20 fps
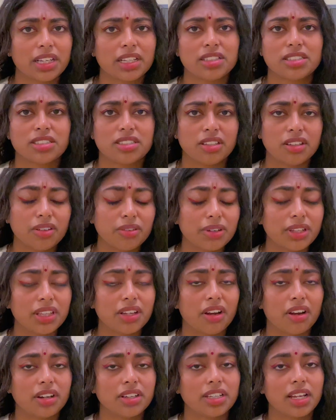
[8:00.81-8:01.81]
It's still a really
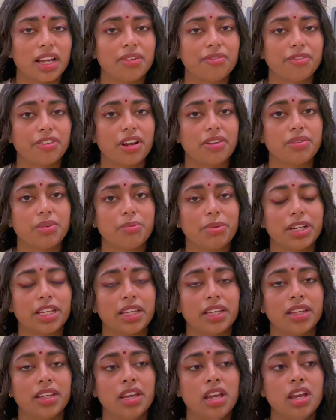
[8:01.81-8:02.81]
hard time for
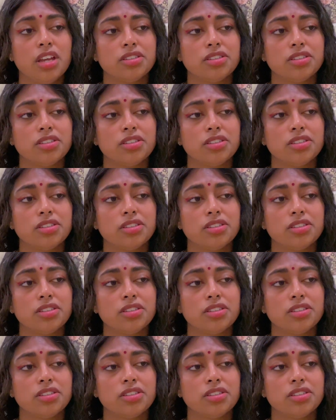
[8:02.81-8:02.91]
everybody.